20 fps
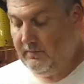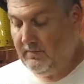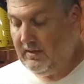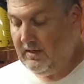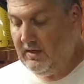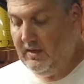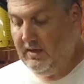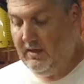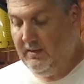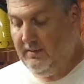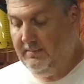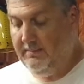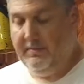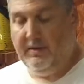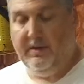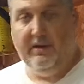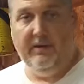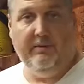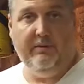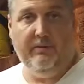um,
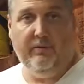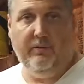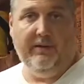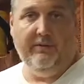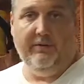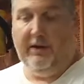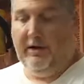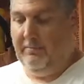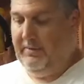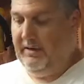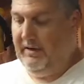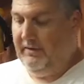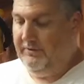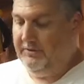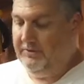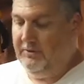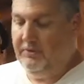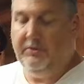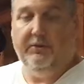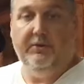of ever how big of a
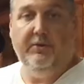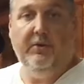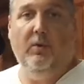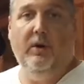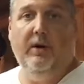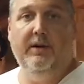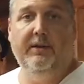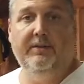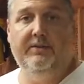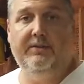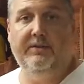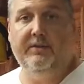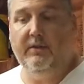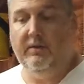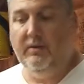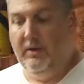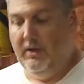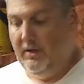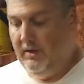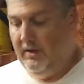circle you want.
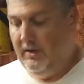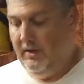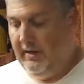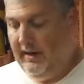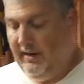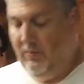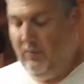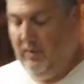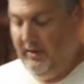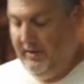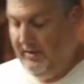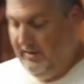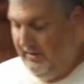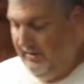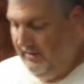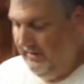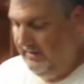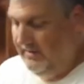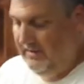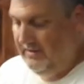So I wanted
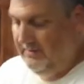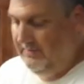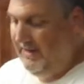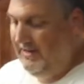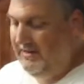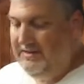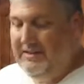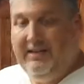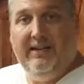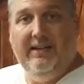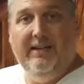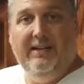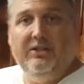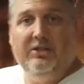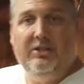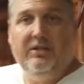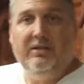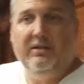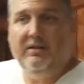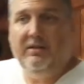a, it's, it's about a 10
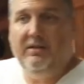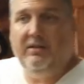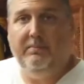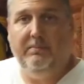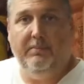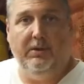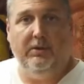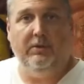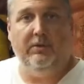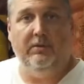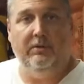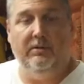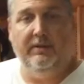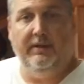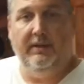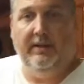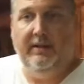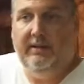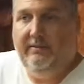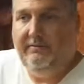inch um, bowl,
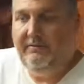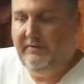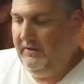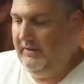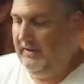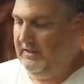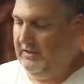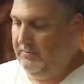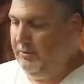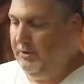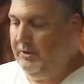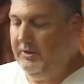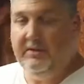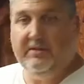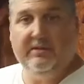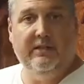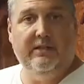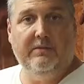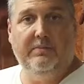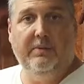and I figured that's a pretty good
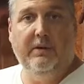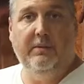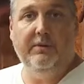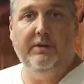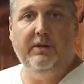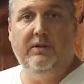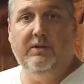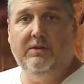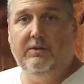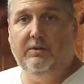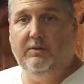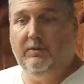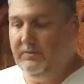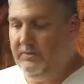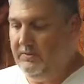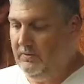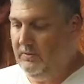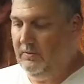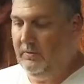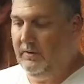sized pumpkin too,
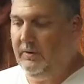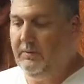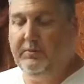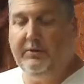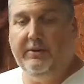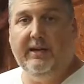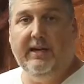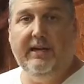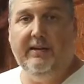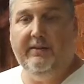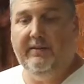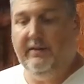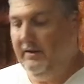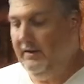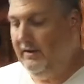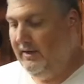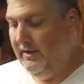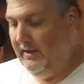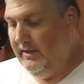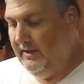so we could put that in
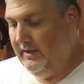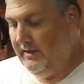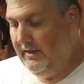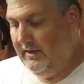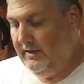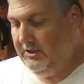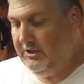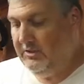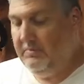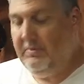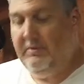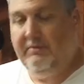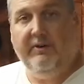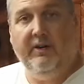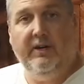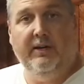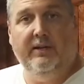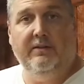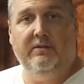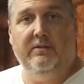there and should be
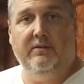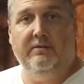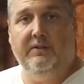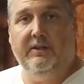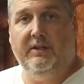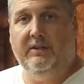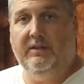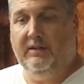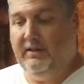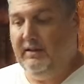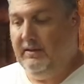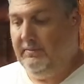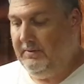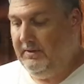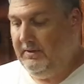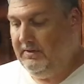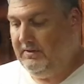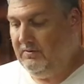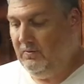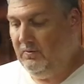fine. So I figured it up,
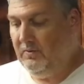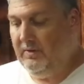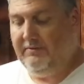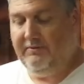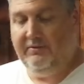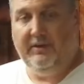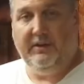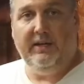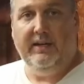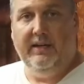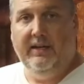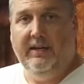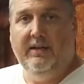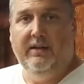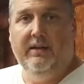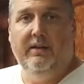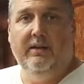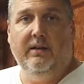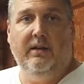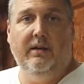and it's roughly
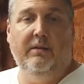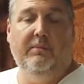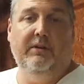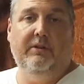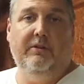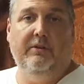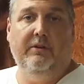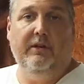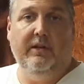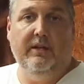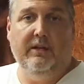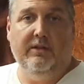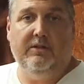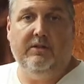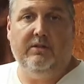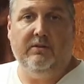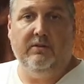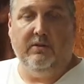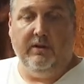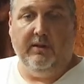going to be 30 inch
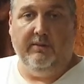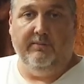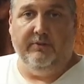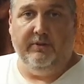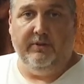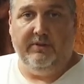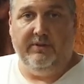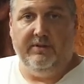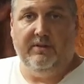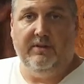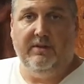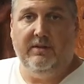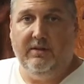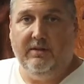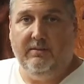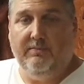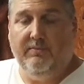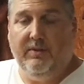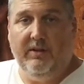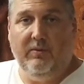circumference.
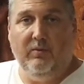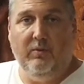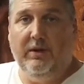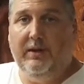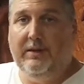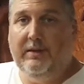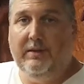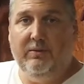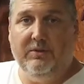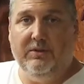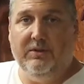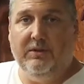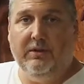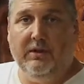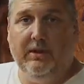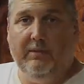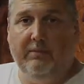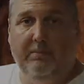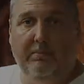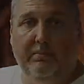Um, then what I did was
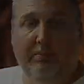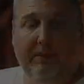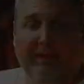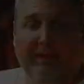look up black